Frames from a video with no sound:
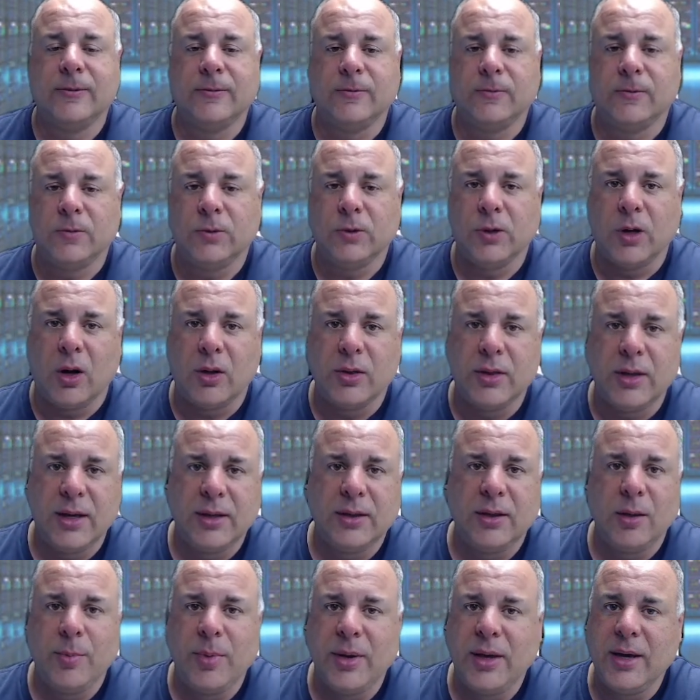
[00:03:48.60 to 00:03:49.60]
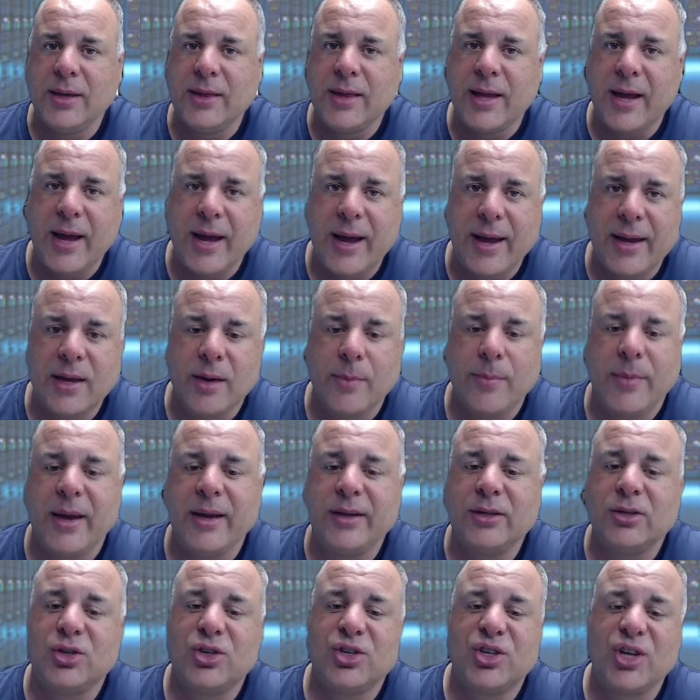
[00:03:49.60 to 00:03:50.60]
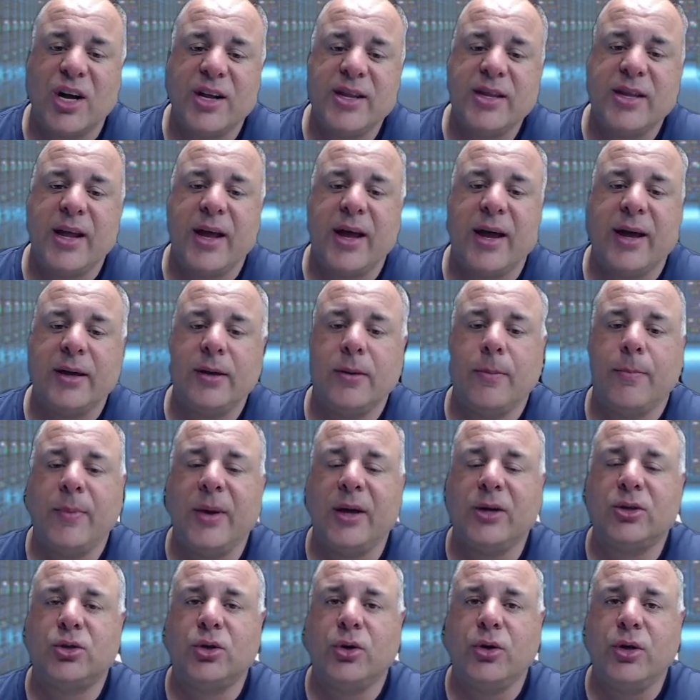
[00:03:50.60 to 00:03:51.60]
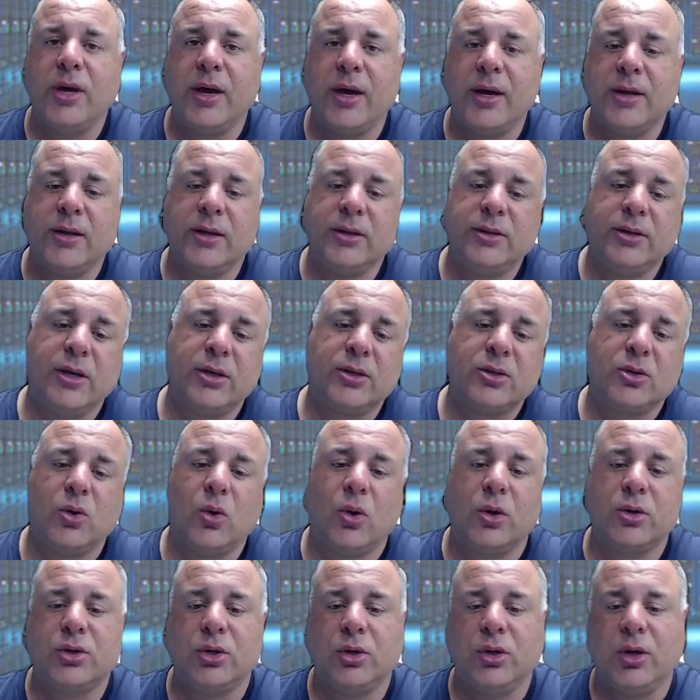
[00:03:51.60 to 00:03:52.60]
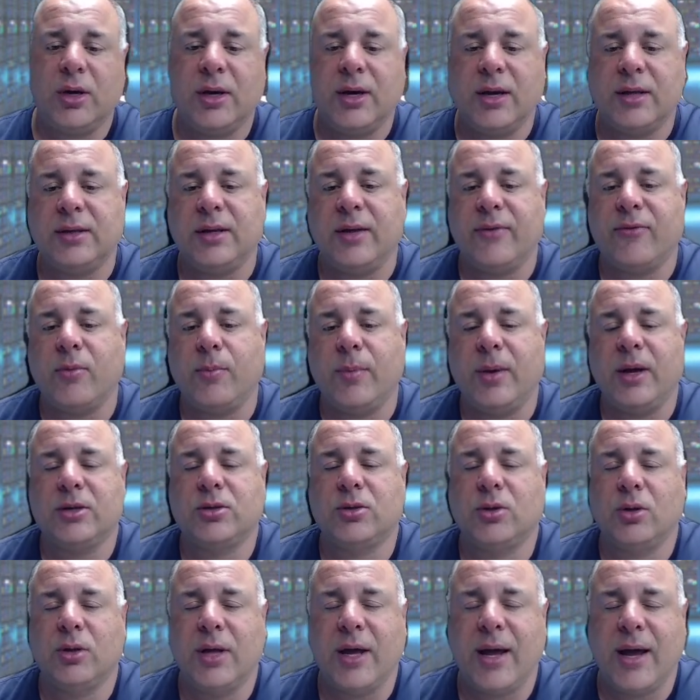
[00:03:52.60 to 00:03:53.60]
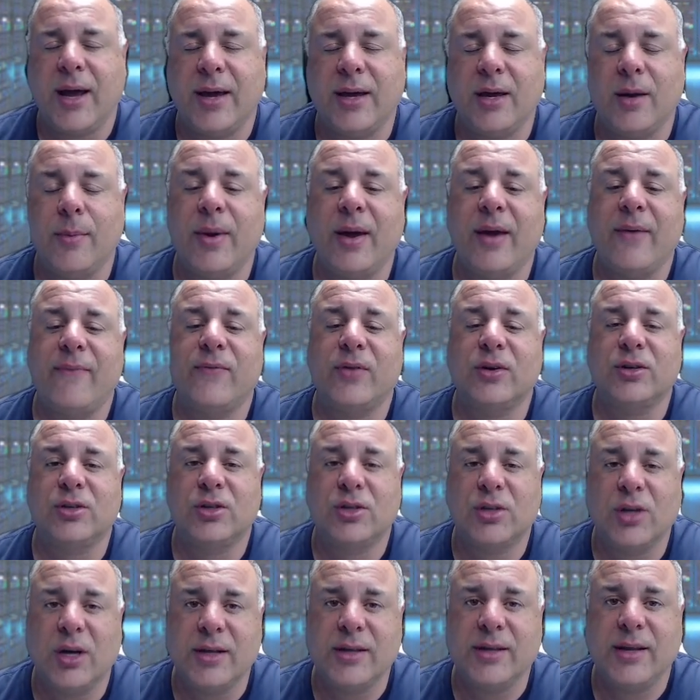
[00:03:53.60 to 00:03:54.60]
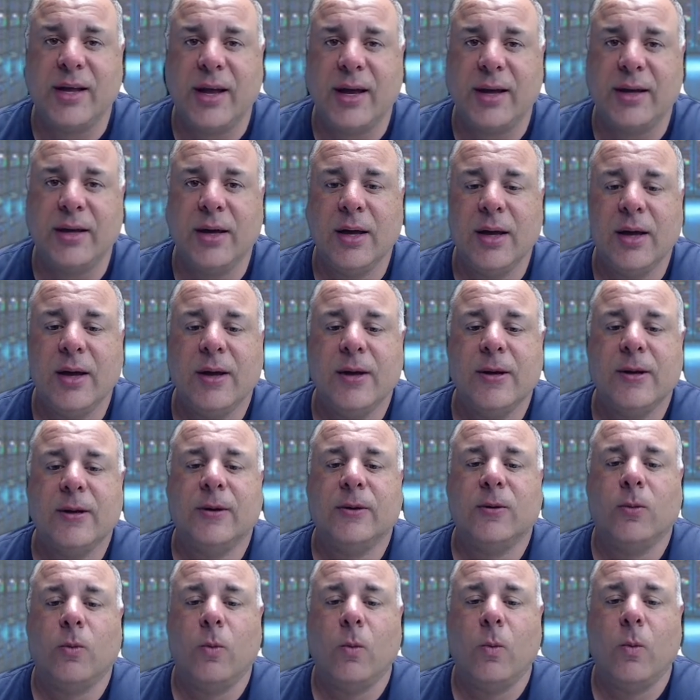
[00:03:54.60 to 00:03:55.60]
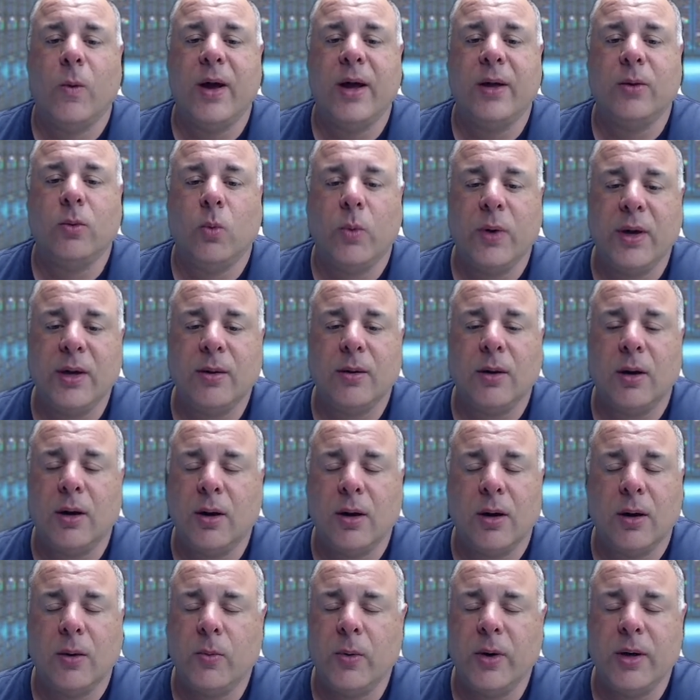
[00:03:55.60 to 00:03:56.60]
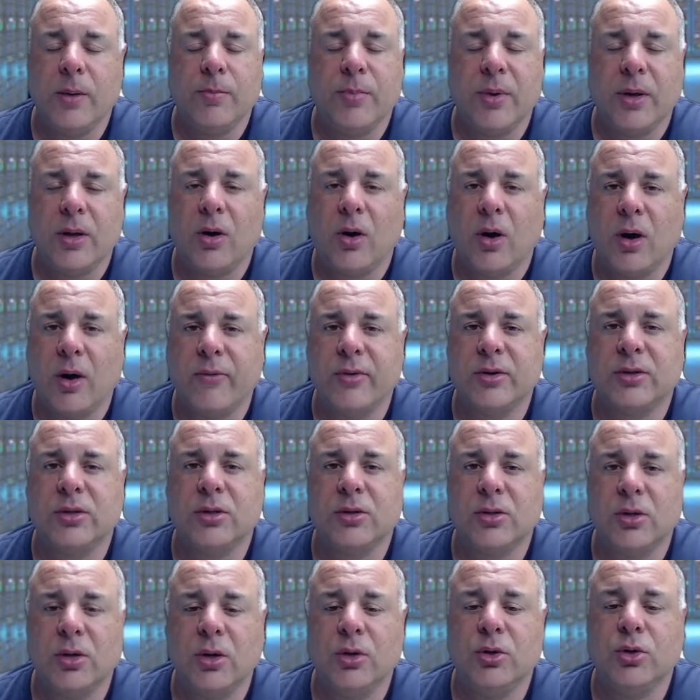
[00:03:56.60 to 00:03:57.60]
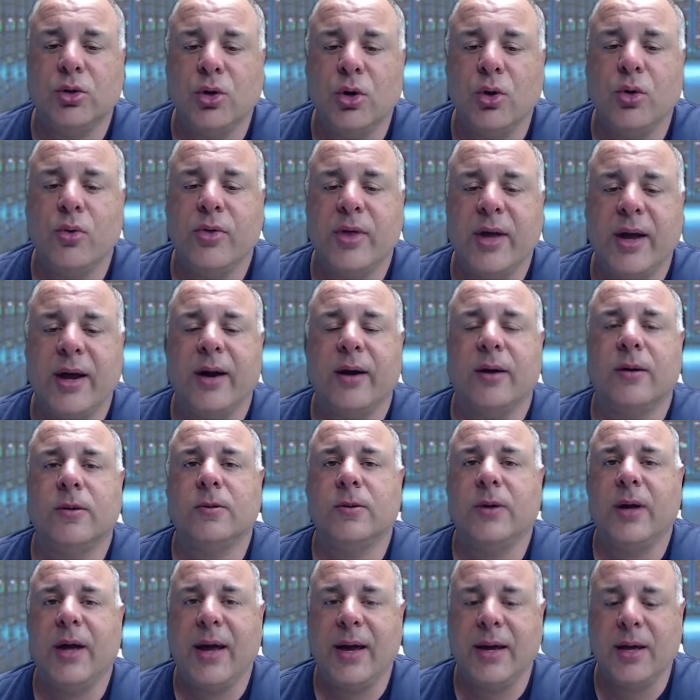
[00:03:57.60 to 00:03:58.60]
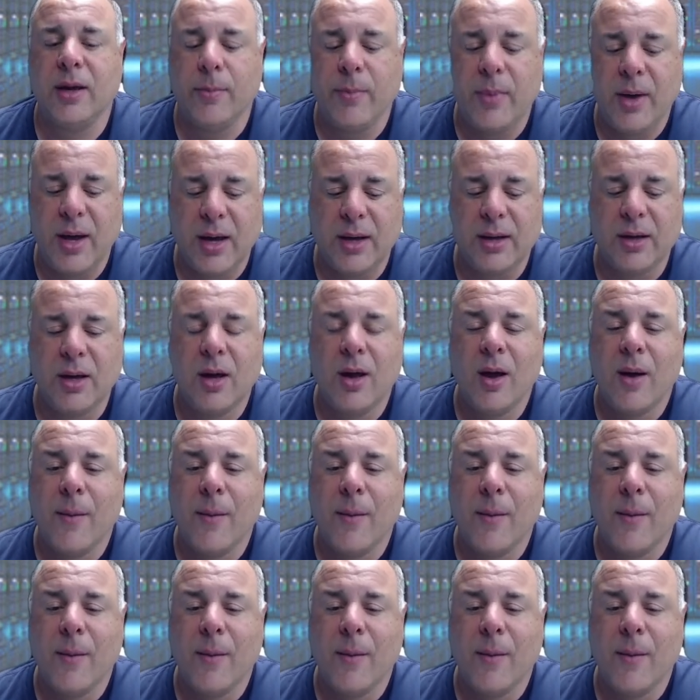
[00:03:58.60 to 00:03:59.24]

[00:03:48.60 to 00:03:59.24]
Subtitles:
Y'all need to be in the AMA Sunday. Make sure you're in the Discord so you get the information on the AMA for Sunday when Bit Harvest is going to do their AMA.